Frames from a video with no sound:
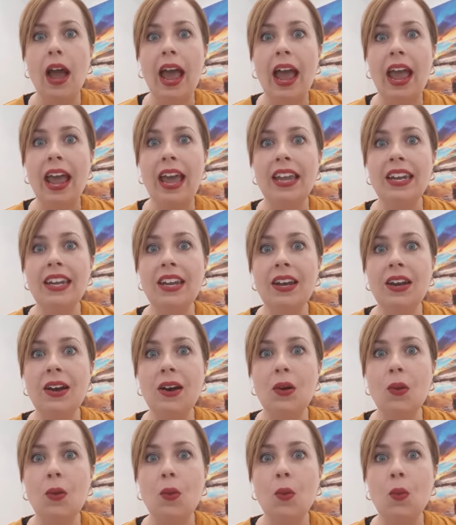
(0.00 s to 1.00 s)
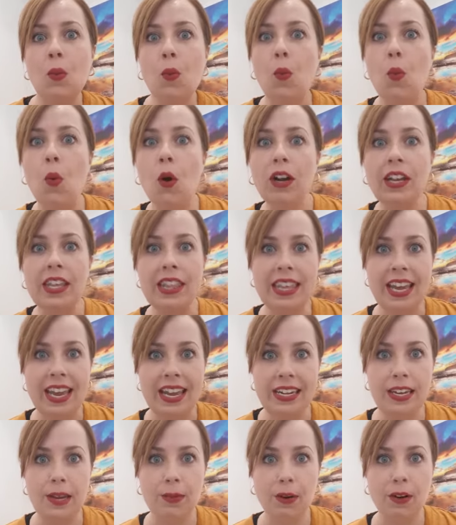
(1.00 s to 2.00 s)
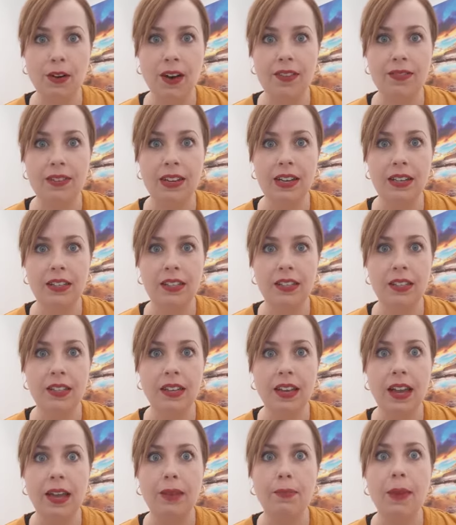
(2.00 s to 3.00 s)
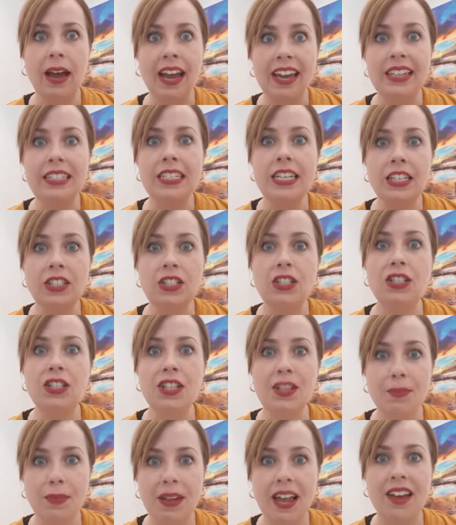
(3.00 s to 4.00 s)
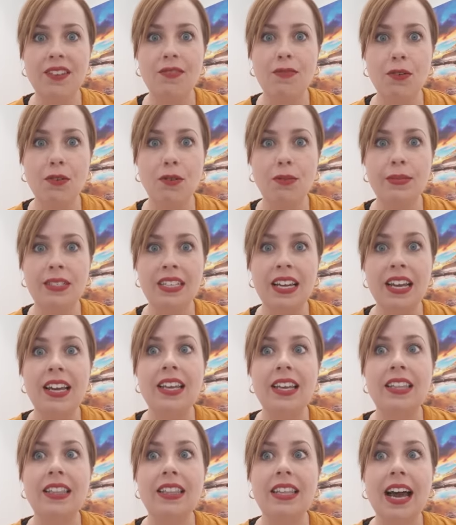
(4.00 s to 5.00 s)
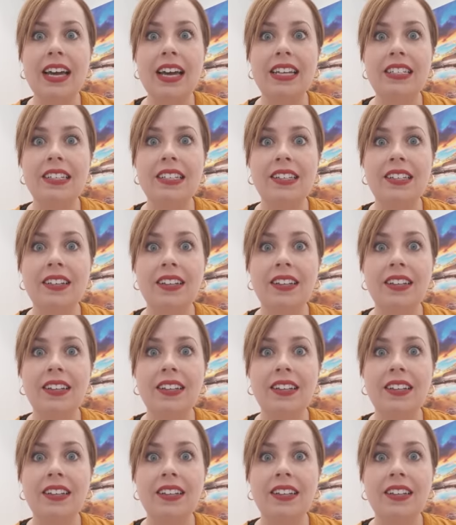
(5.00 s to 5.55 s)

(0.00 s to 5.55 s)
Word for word: and what are their demographics and pay attention to the platforms that